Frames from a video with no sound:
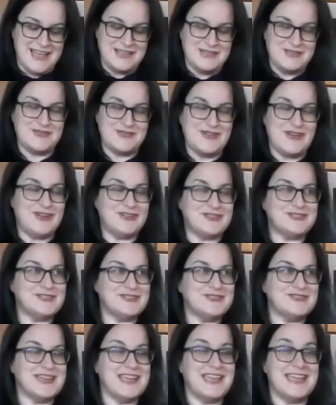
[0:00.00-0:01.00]
You
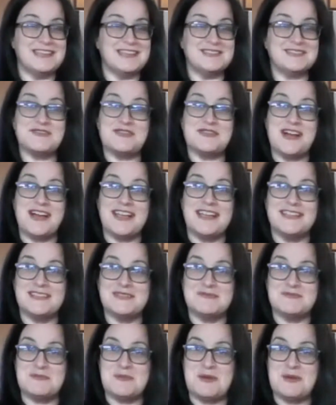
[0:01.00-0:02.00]
also can try in
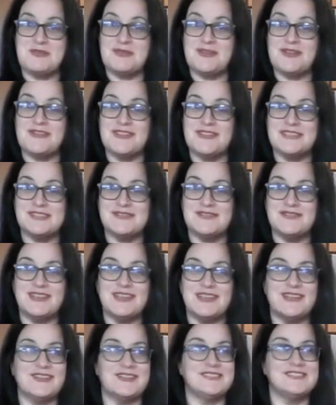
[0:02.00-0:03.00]
some of my previous
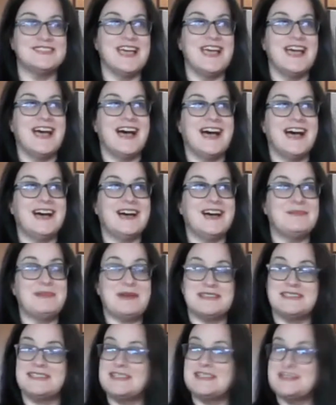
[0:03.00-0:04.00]
videos
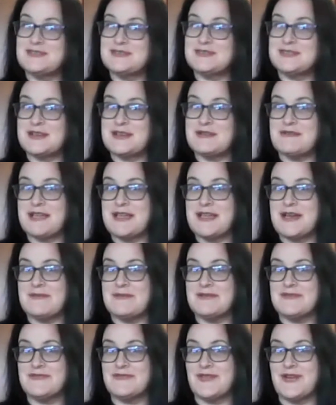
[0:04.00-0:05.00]
pastelitos de
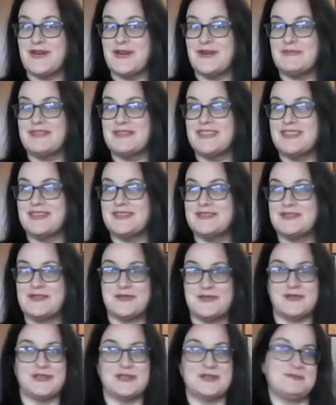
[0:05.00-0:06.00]
guayaba from the
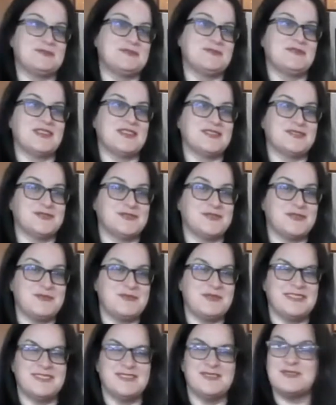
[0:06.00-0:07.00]
Total Eclipse of Nestor Lopez.